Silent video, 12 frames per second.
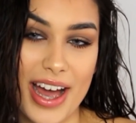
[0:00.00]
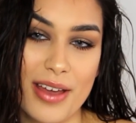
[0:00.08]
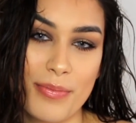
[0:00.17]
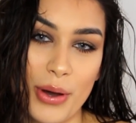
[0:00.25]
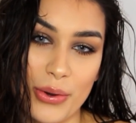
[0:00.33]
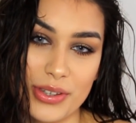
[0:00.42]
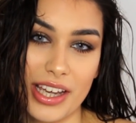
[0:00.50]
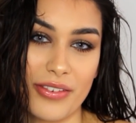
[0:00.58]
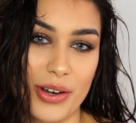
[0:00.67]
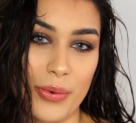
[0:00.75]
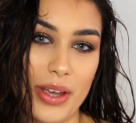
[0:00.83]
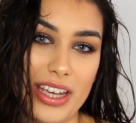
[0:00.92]
I post
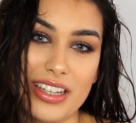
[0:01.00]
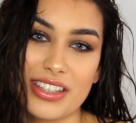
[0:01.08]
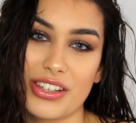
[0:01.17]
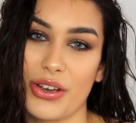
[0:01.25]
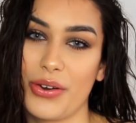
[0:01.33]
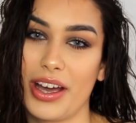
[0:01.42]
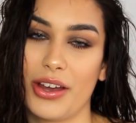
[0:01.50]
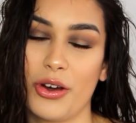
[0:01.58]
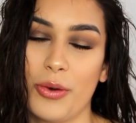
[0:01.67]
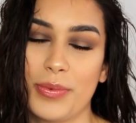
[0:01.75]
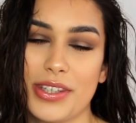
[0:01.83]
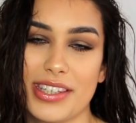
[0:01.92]
every week, so I
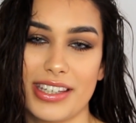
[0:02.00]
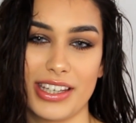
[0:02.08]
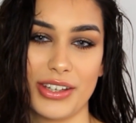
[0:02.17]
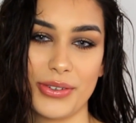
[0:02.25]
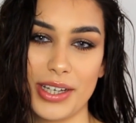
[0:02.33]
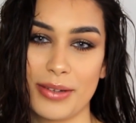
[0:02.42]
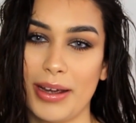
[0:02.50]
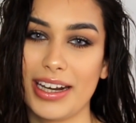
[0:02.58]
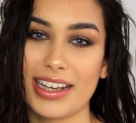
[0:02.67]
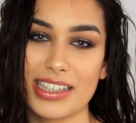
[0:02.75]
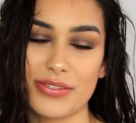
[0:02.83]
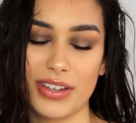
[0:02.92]
hope to see you in my
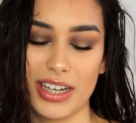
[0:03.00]
next